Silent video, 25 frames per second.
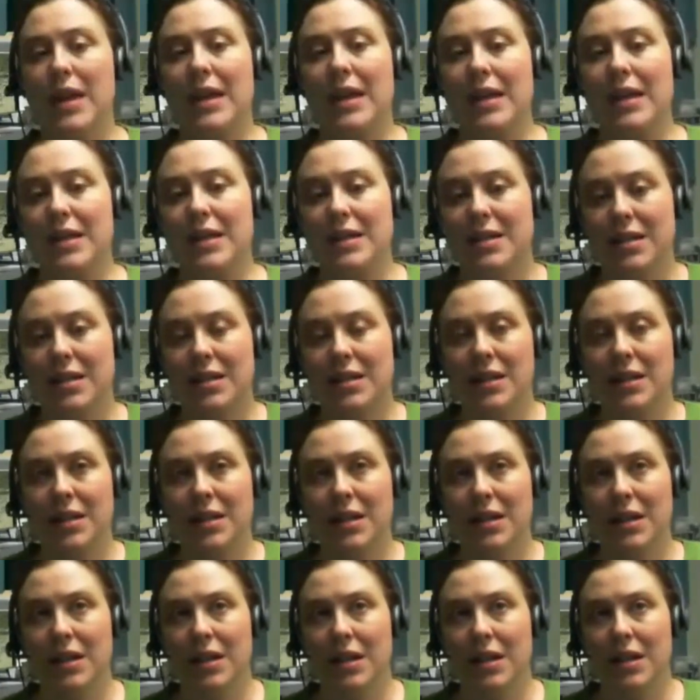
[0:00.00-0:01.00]
it
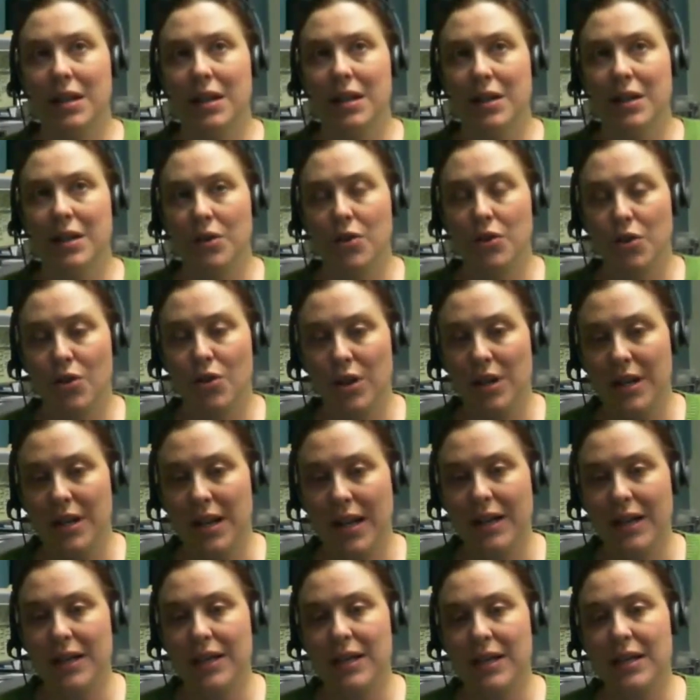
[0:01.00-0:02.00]

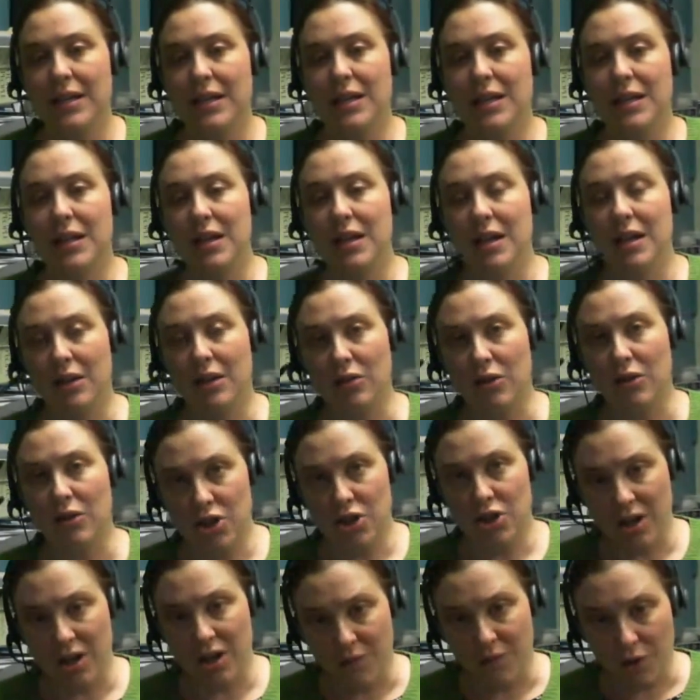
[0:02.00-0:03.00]
created a
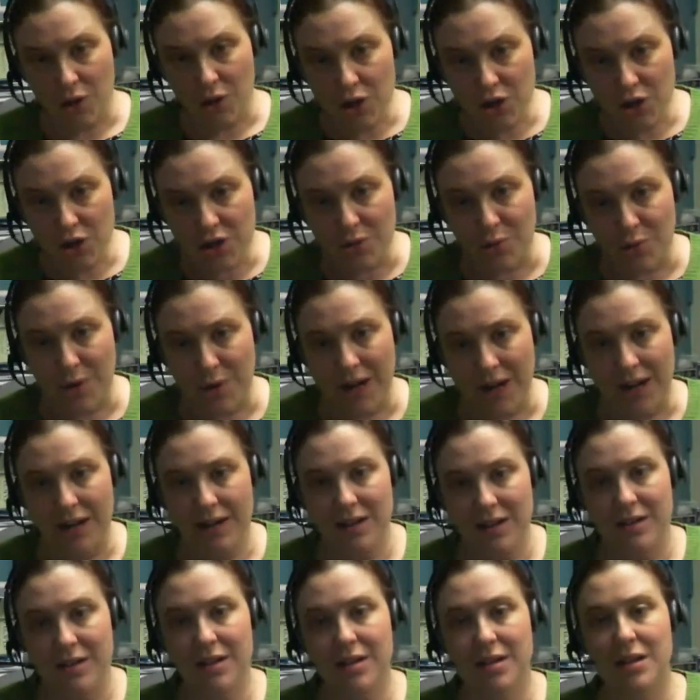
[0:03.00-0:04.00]
large conversion
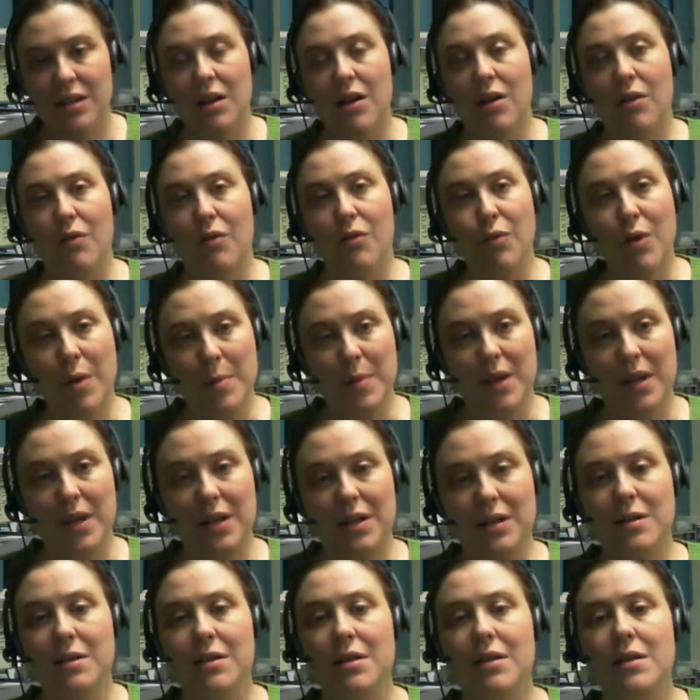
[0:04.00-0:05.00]
rate of
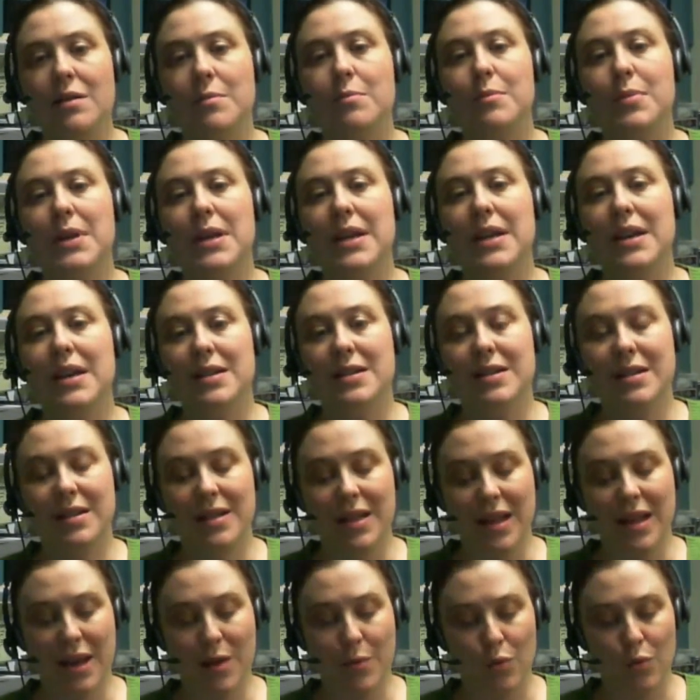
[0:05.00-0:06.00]
women, because
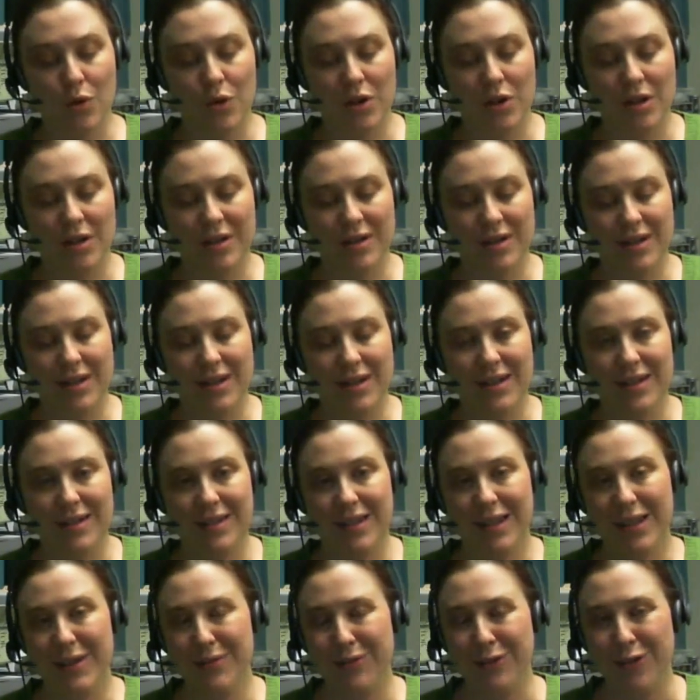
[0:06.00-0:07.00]
they would
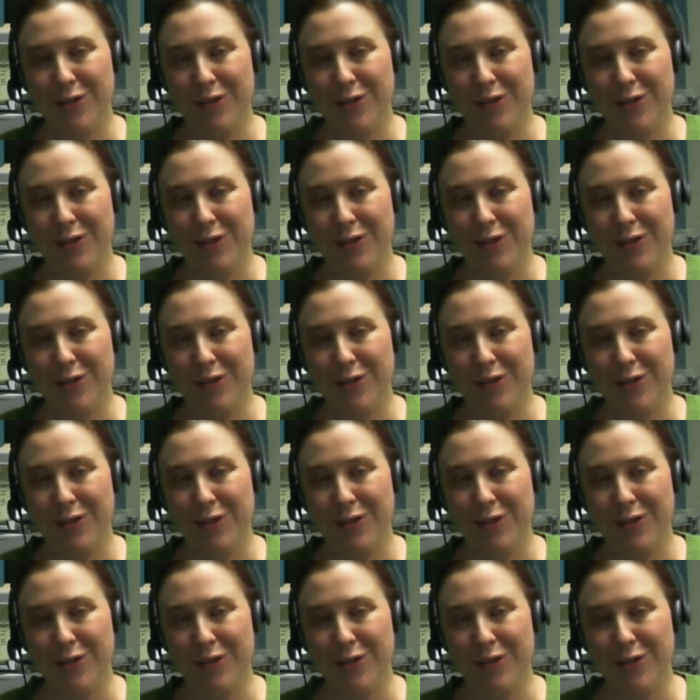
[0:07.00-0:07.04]
live